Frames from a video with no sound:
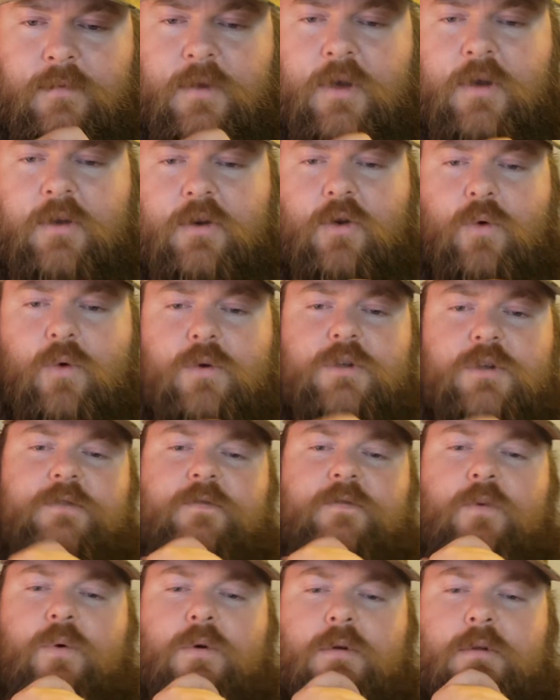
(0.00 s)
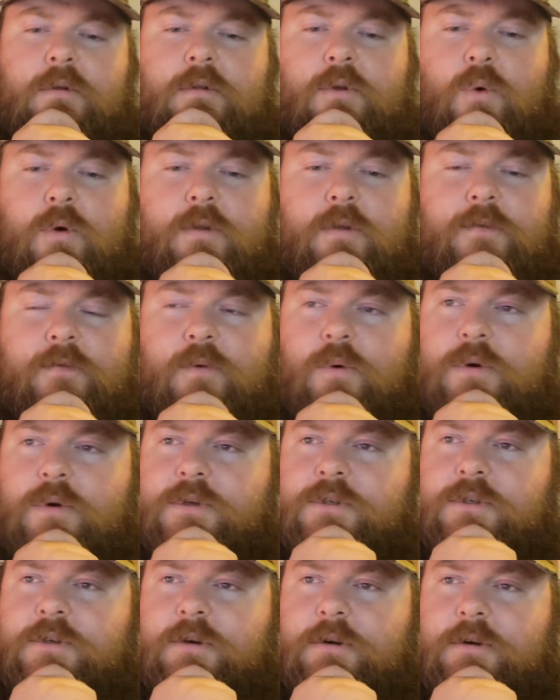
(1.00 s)
North
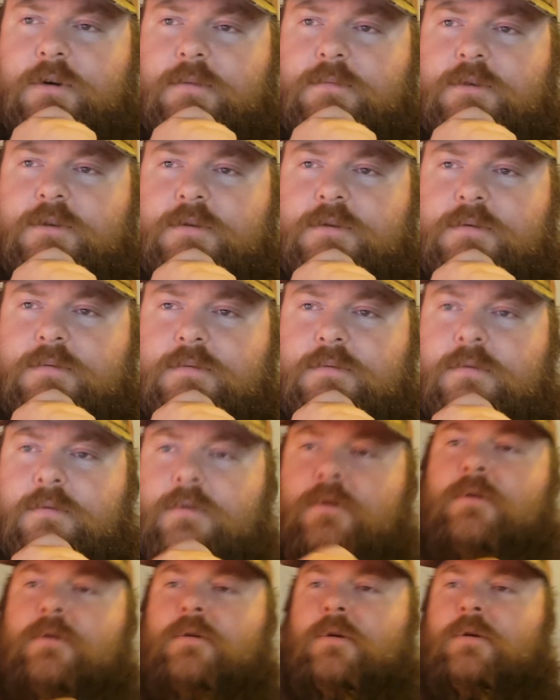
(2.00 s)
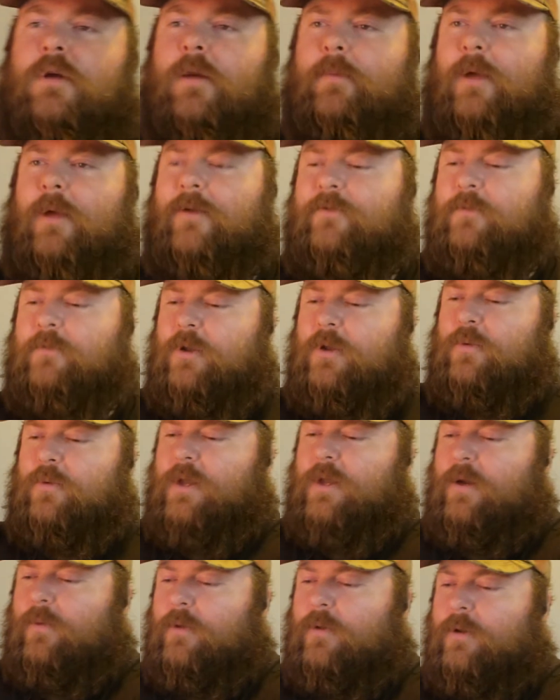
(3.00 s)
Forest Arms. I'm not familiar
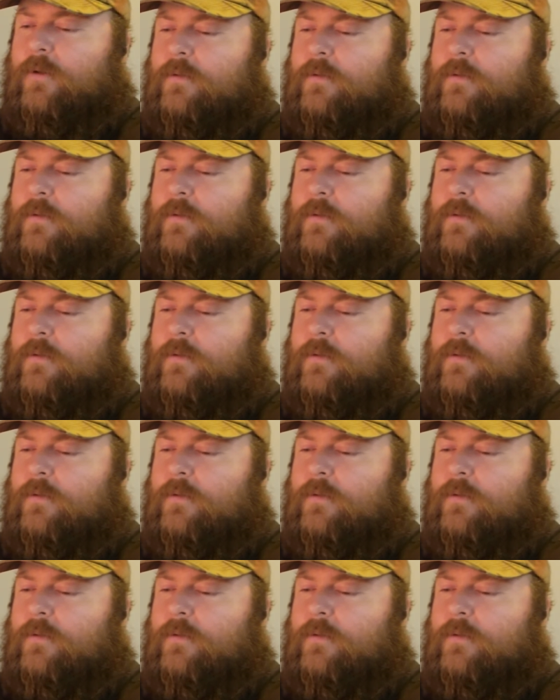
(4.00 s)
with that one.